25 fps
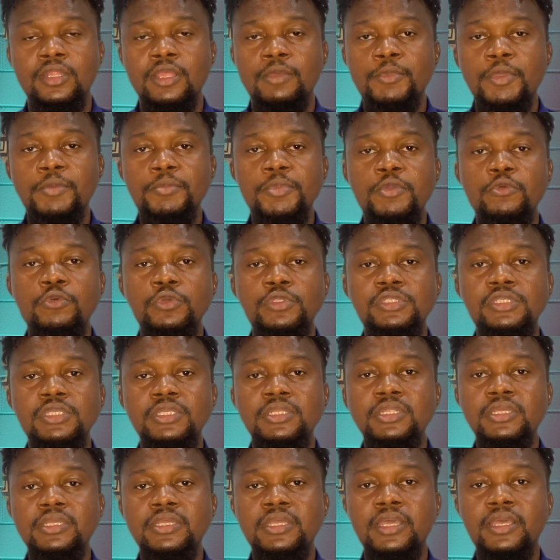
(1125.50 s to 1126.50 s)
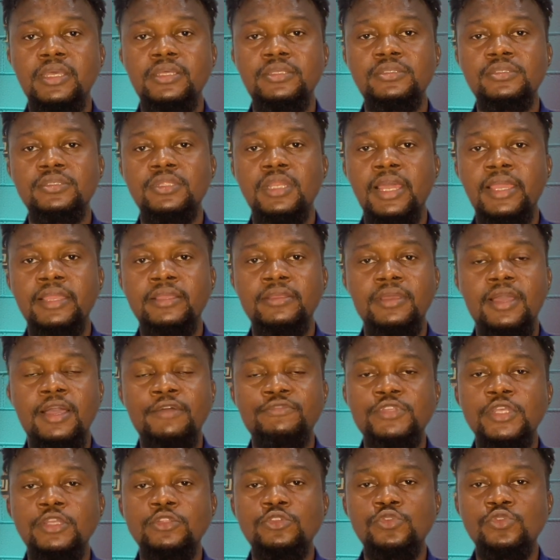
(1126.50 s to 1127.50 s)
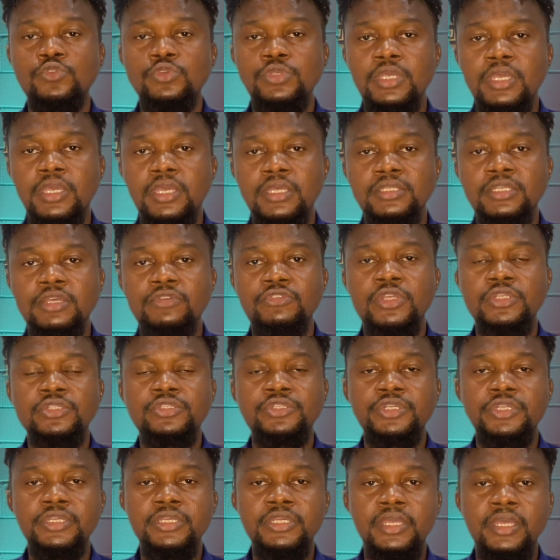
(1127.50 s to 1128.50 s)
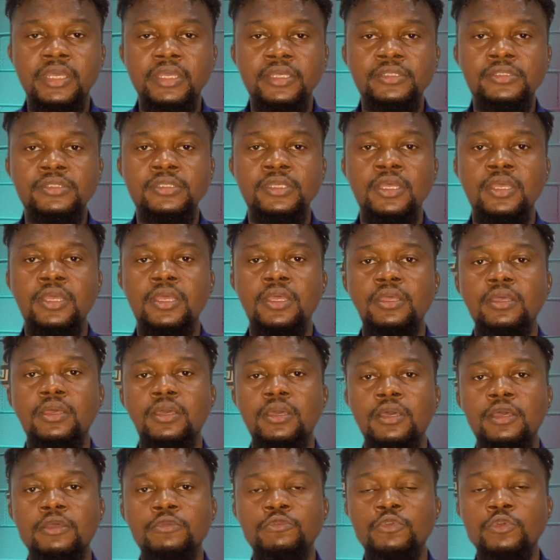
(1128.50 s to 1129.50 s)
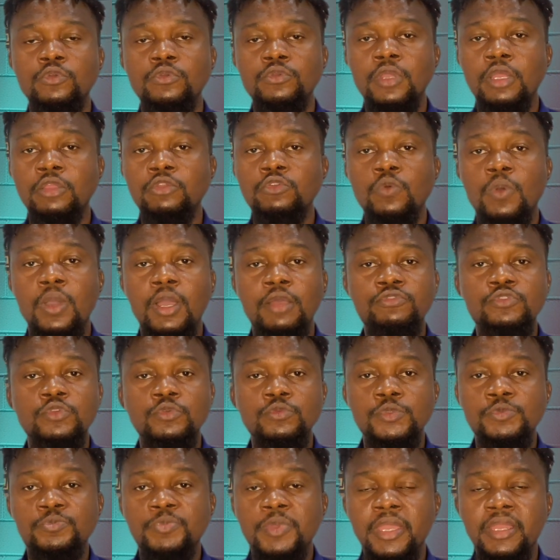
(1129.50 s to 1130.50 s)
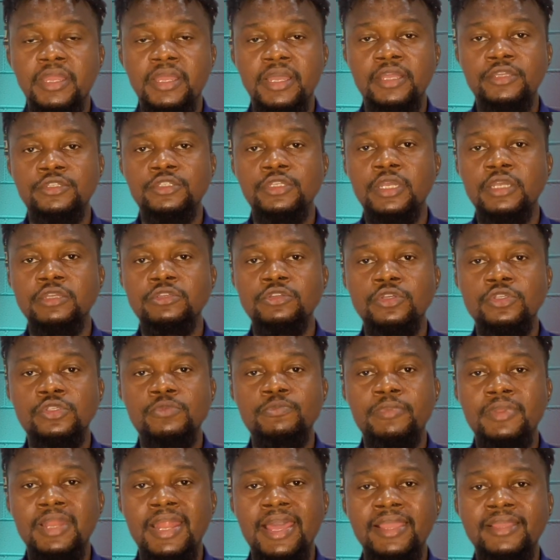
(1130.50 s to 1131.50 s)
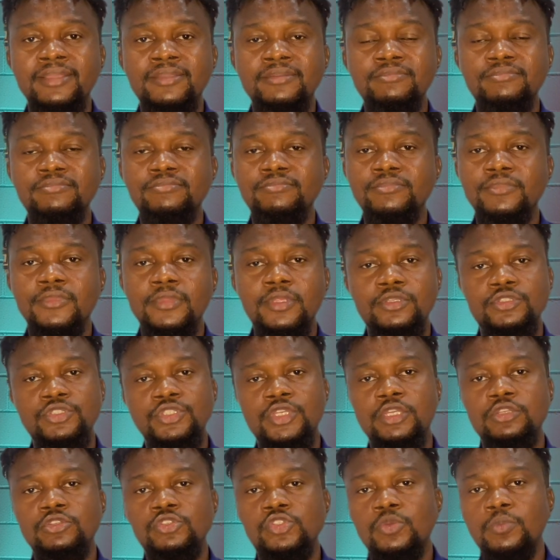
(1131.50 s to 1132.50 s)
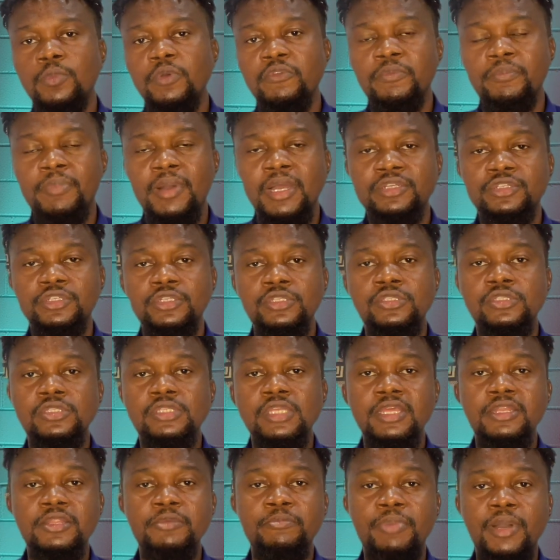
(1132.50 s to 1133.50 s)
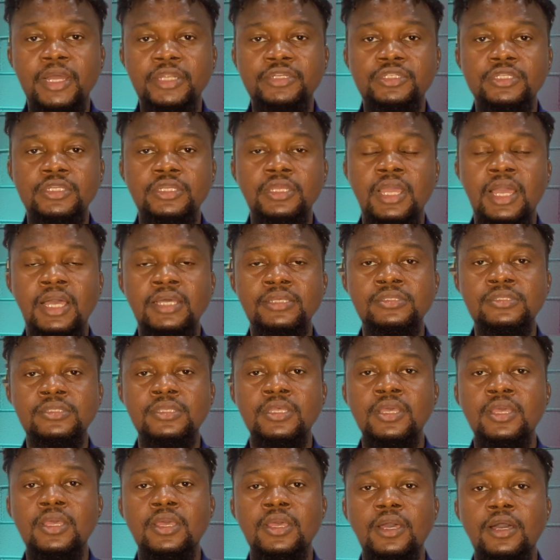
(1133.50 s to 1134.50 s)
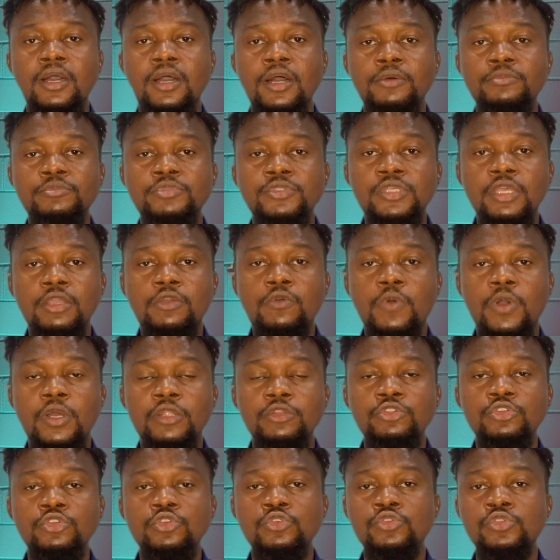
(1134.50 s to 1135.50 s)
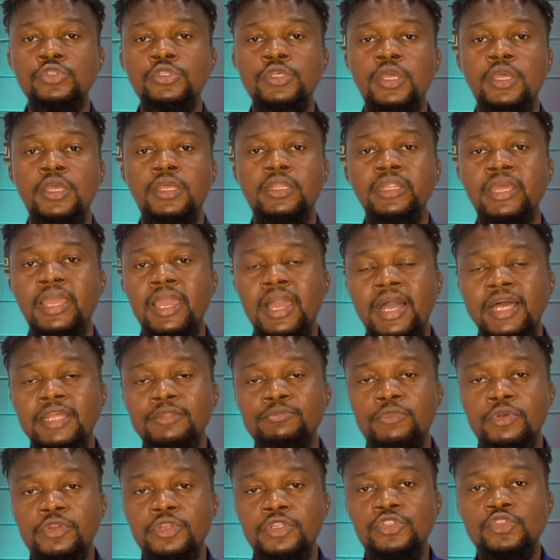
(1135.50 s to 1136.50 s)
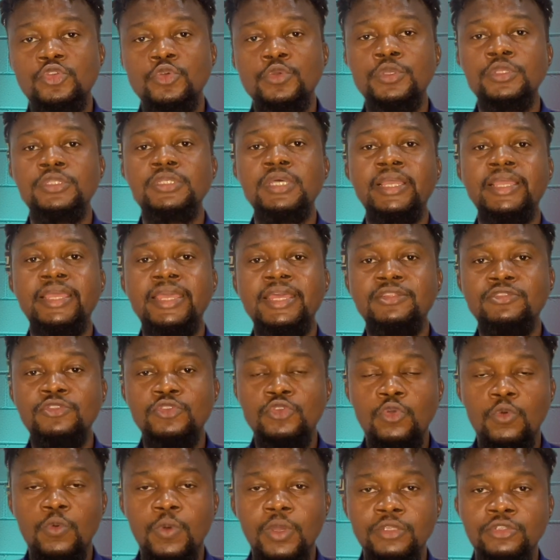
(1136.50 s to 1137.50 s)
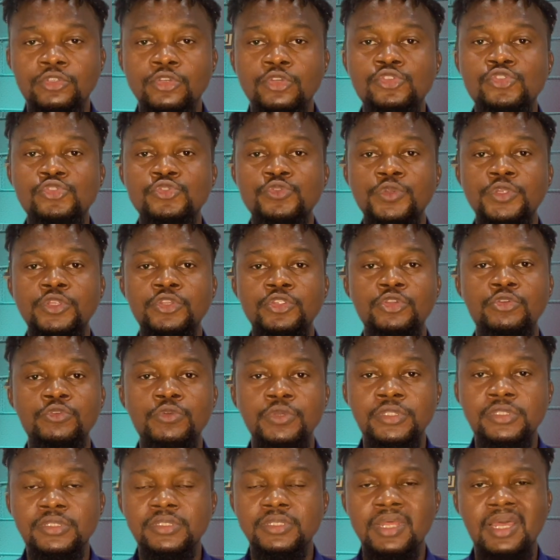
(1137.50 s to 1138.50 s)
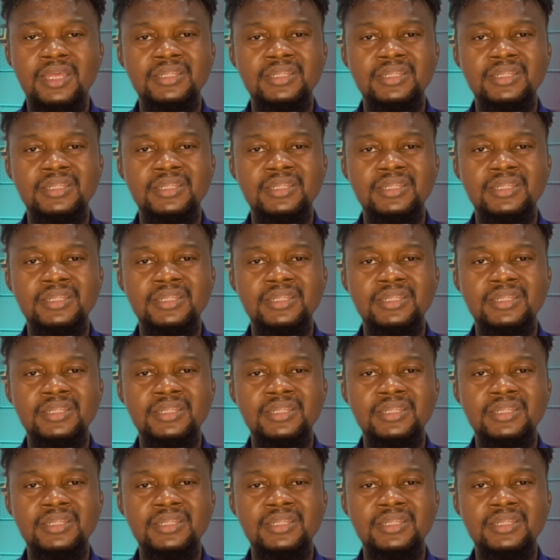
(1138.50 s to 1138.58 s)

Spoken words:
Then maybe within the years, like after 2 years, after 3 years, you have some spare cash, you can just like change some of the batteries, set the battery as second-hand use, then add money to it and get new one just to renew it.